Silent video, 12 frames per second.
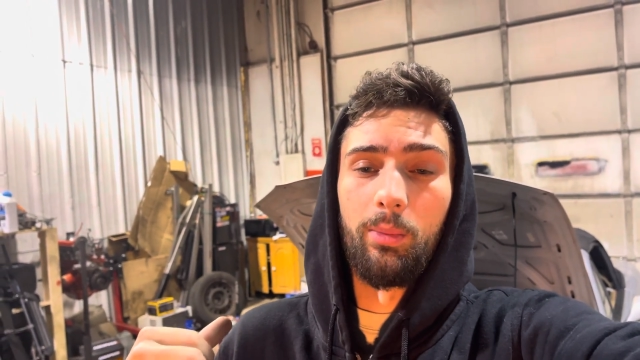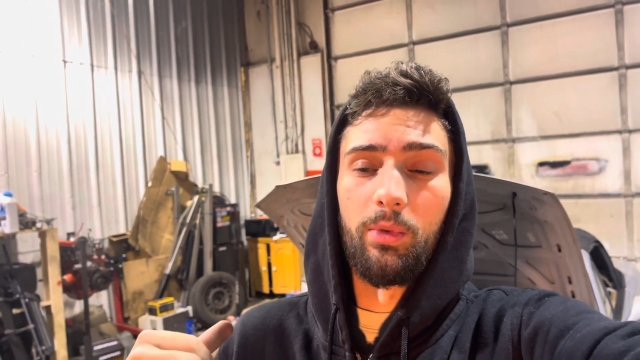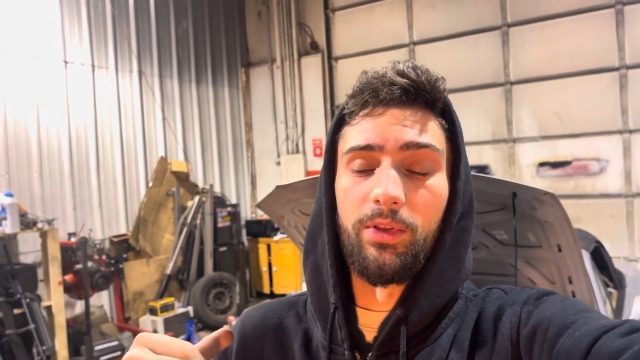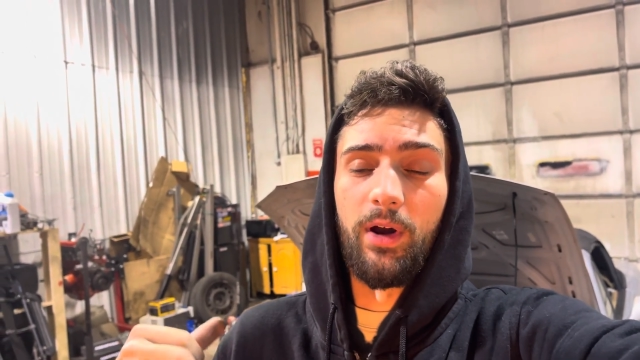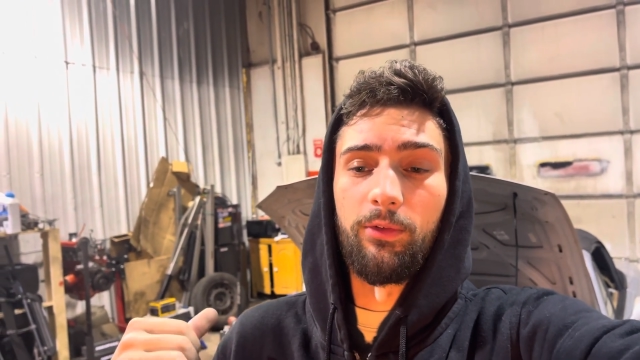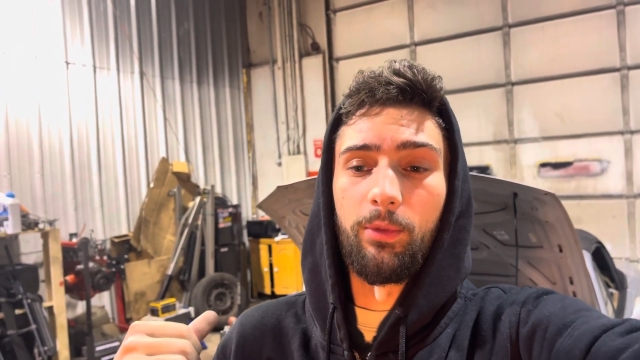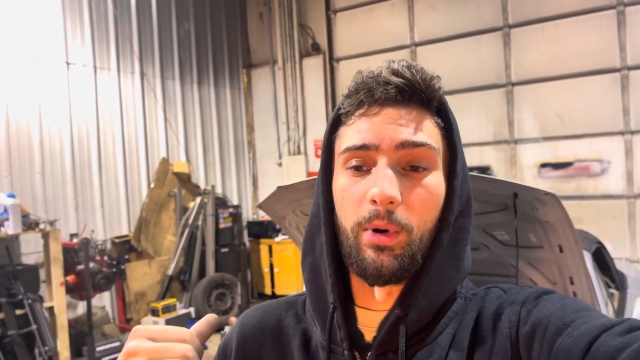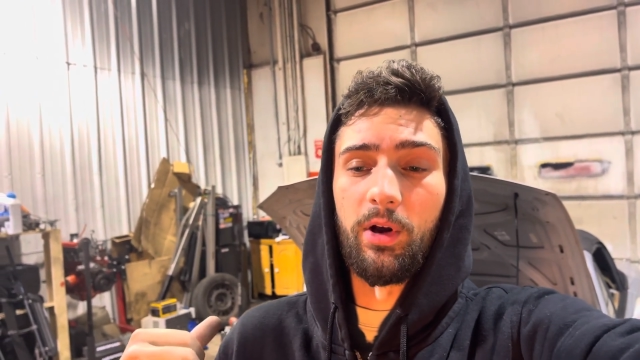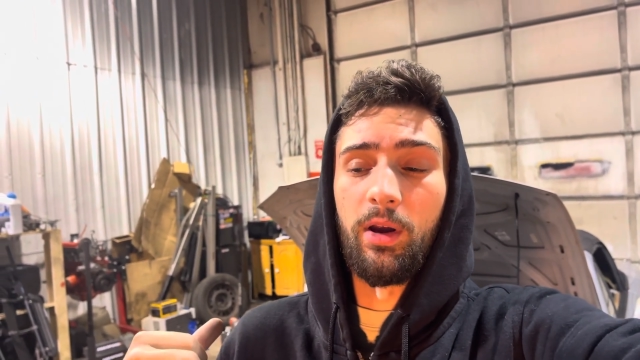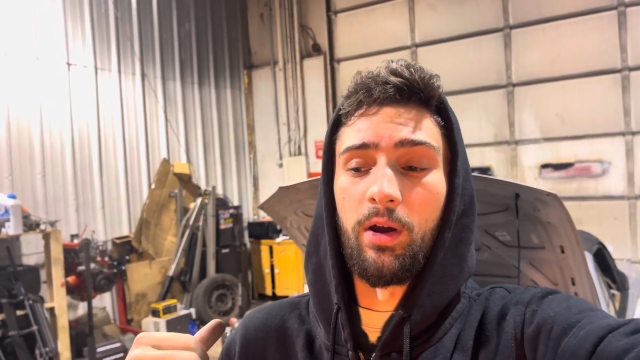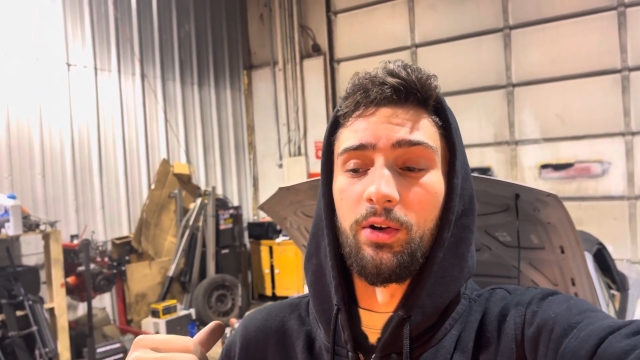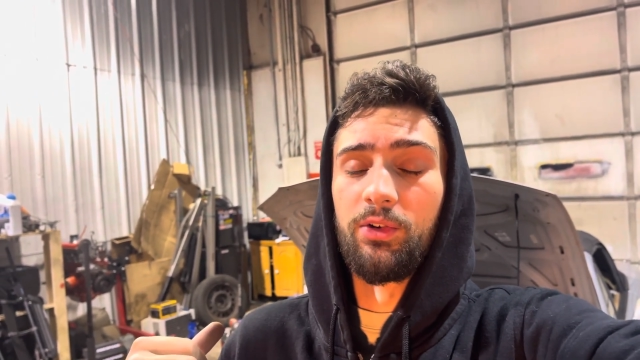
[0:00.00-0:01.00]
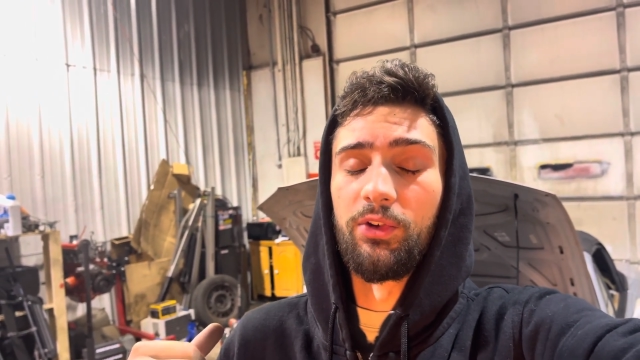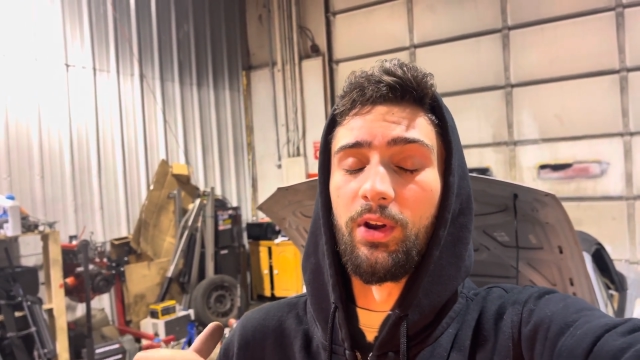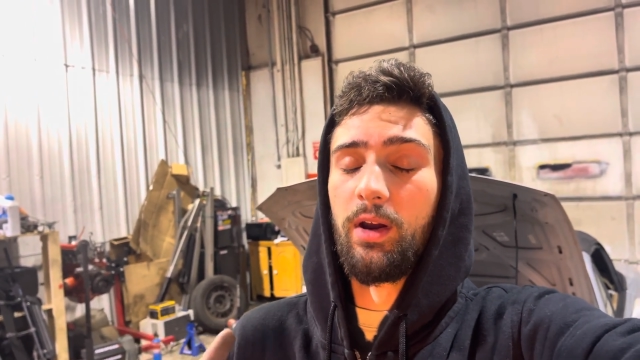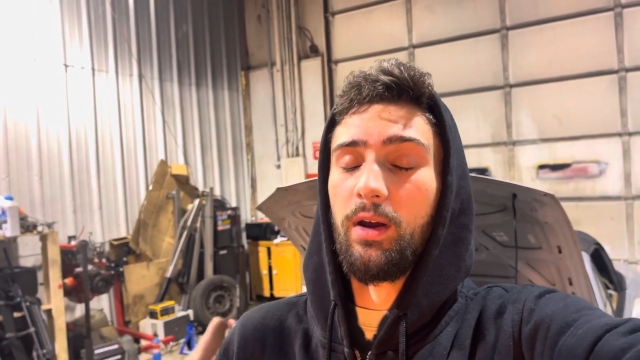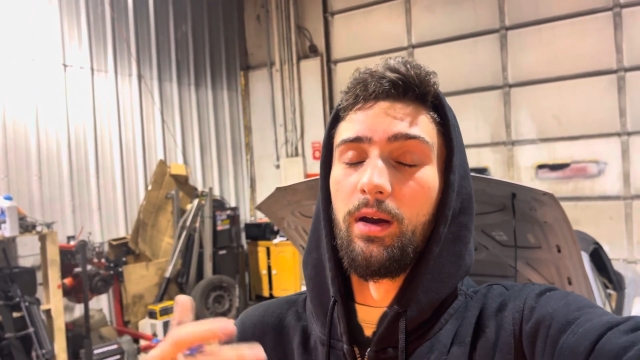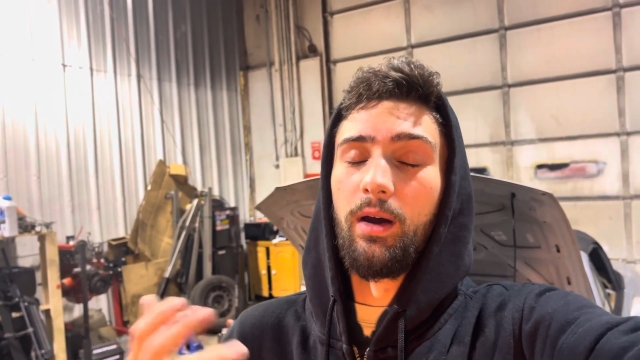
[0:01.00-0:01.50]
with aftermarket headers.
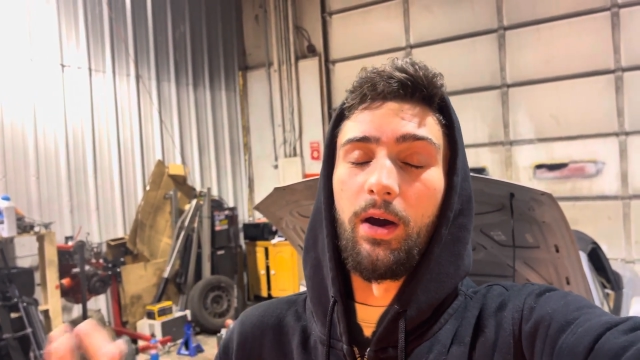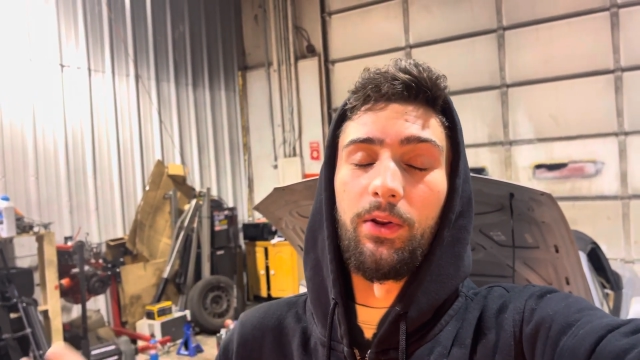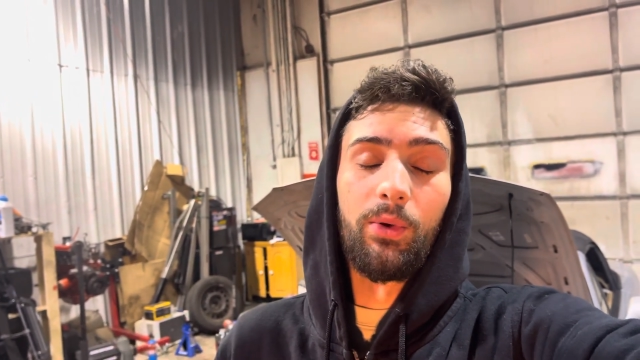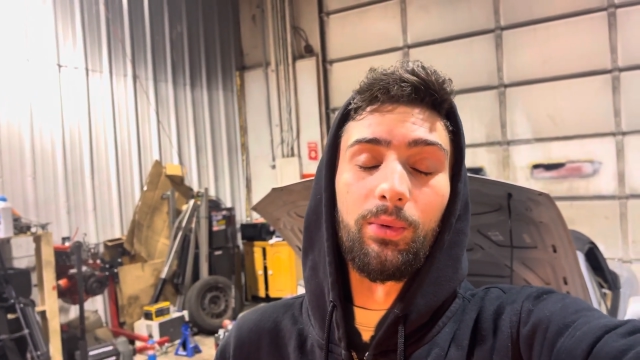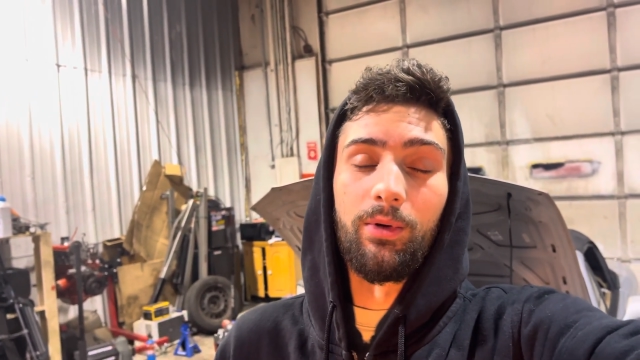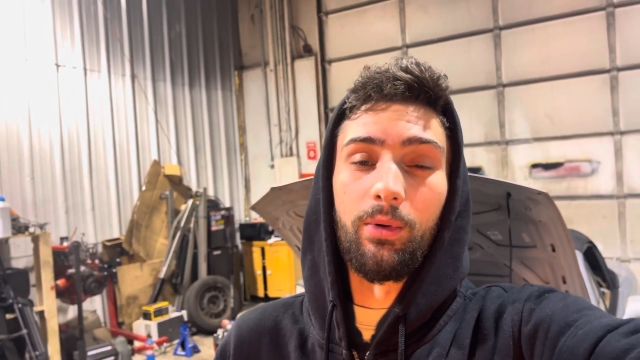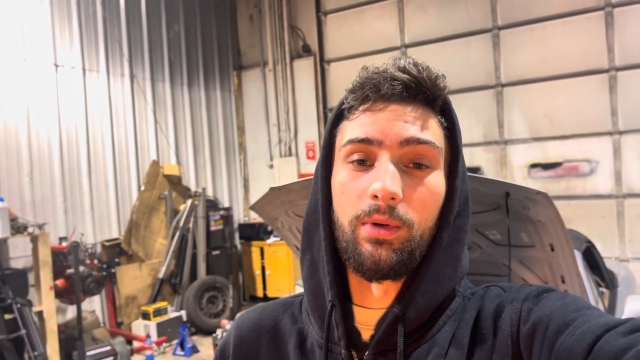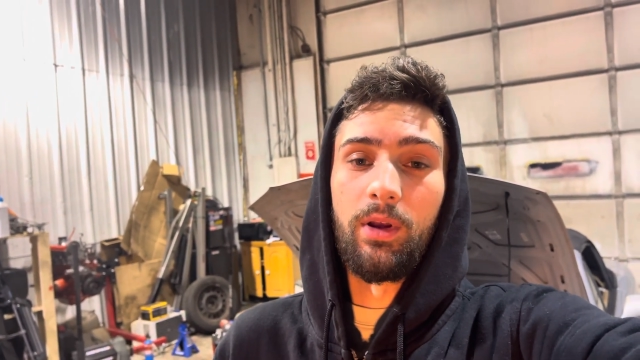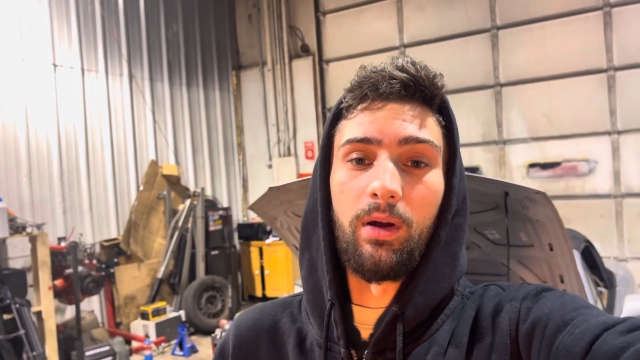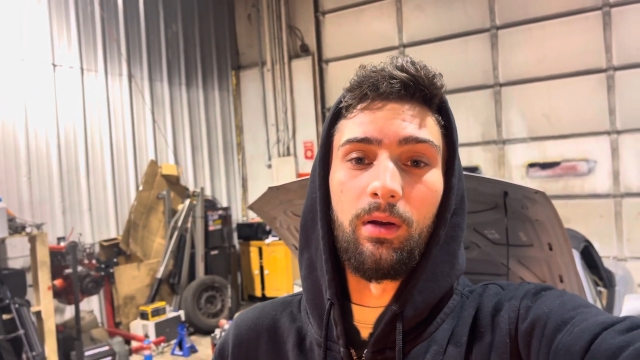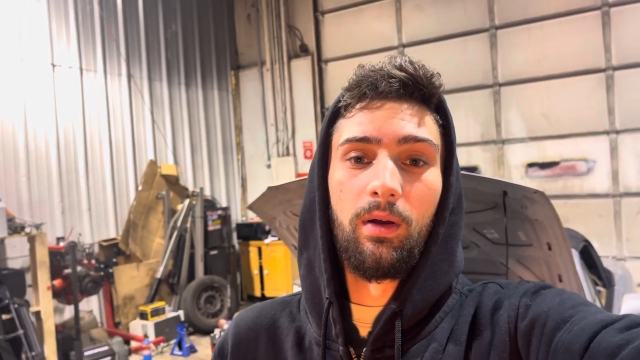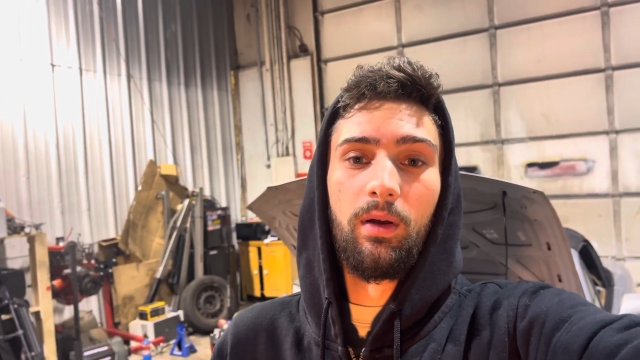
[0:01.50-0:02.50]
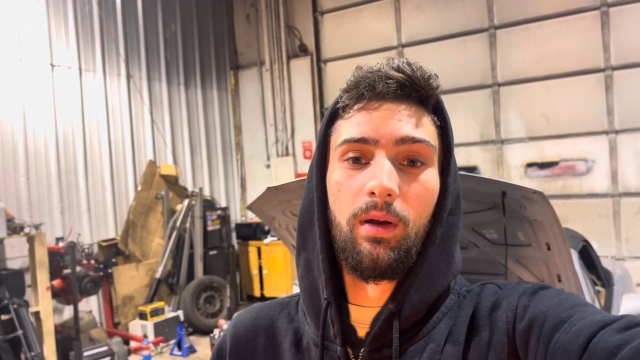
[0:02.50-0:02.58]
I don't know yet.